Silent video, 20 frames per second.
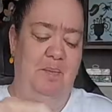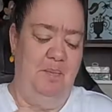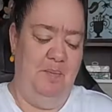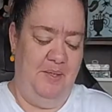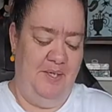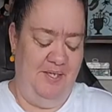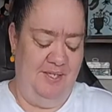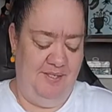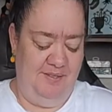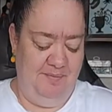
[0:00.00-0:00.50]

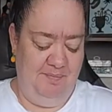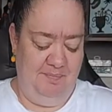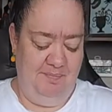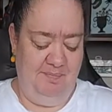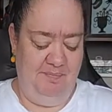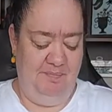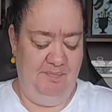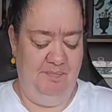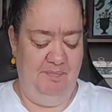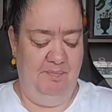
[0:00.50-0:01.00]
but
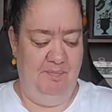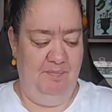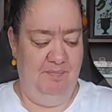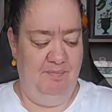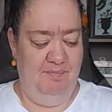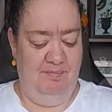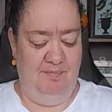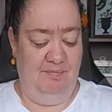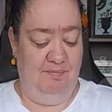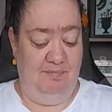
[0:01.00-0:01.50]

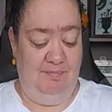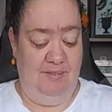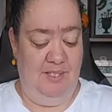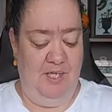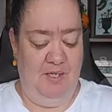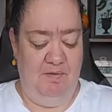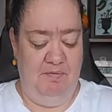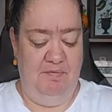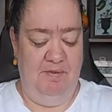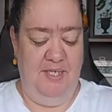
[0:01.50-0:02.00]

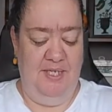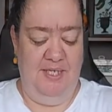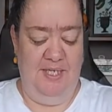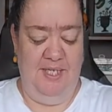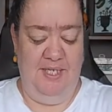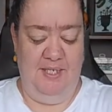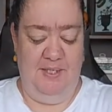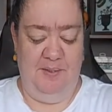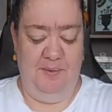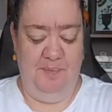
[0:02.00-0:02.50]
I'll find
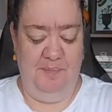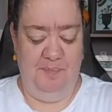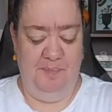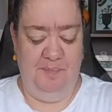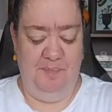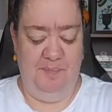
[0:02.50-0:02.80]
out.